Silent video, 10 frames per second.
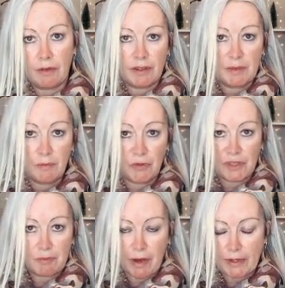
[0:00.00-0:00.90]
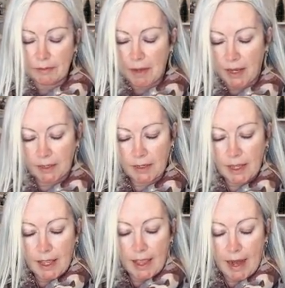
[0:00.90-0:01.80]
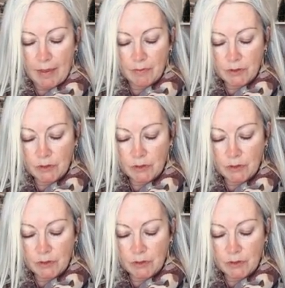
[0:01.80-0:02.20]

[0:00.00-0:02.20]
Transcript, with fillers: I didn't bother spraying the back, and